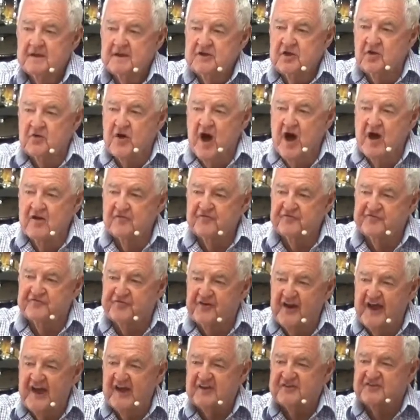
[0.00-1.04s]
Your own
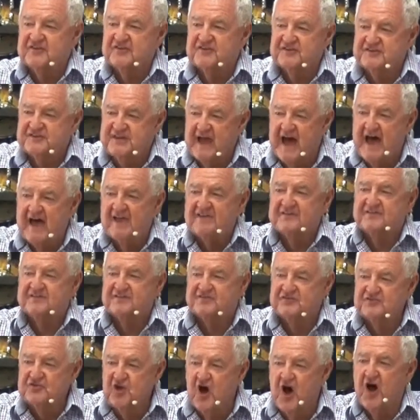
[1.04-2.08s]
flesh
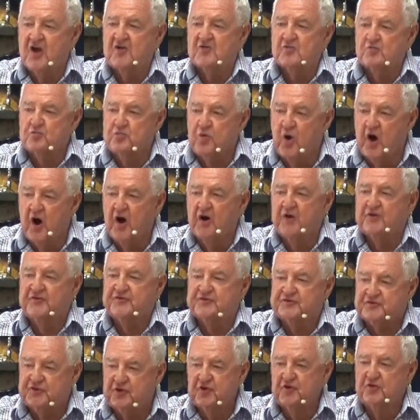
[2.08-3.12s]
does not
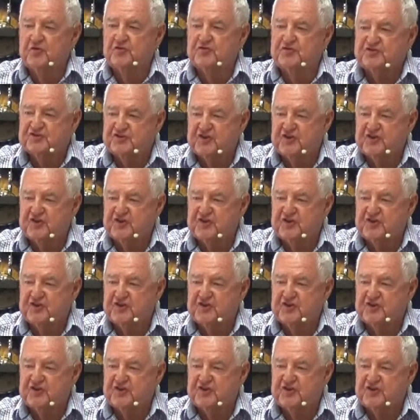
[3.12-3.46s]
want to